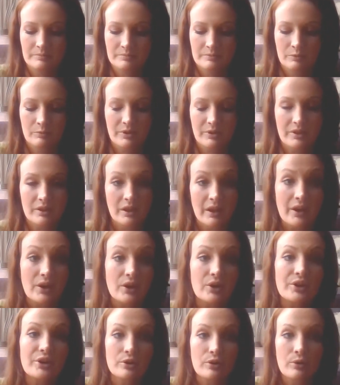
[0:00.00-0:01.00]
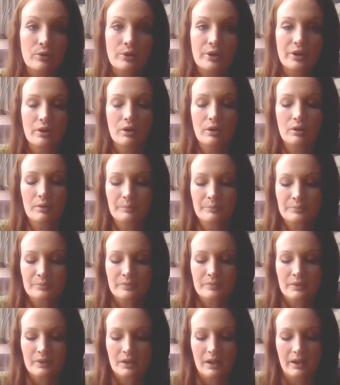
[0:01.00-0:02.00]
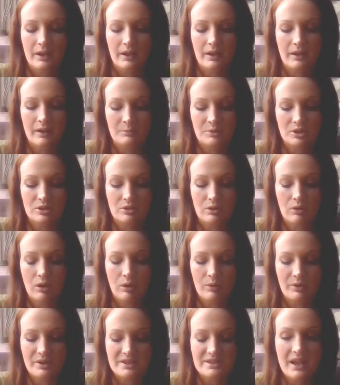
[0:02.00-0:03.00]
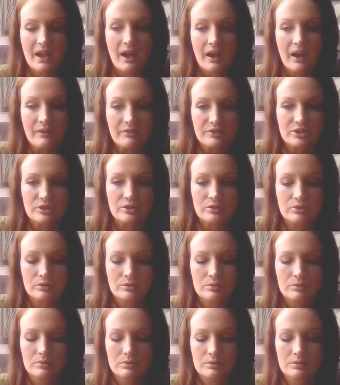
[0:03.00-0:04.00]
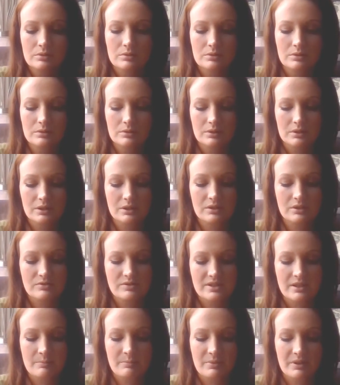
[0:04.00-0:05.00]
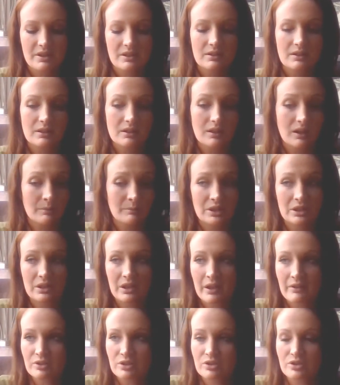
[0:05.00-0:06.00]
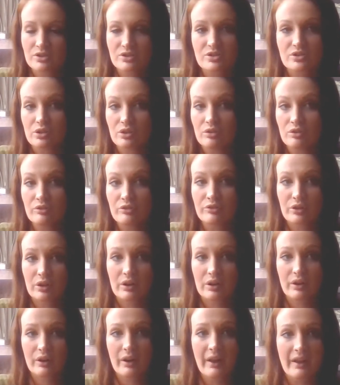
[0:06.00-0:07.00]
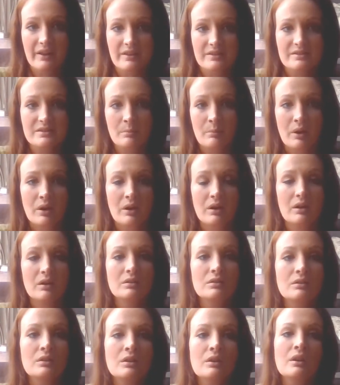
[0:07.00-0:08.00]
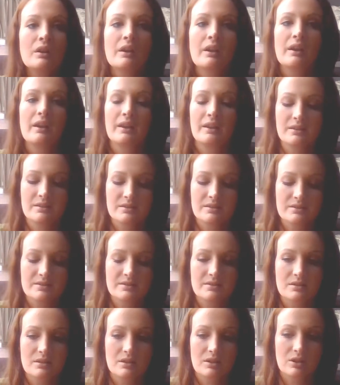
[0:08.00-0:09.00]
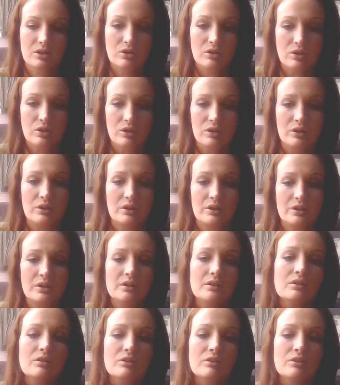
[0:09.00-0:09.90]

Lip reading: with a carrier oil. You don't always have to use it, but I mean, lavender is good for eczema. It's good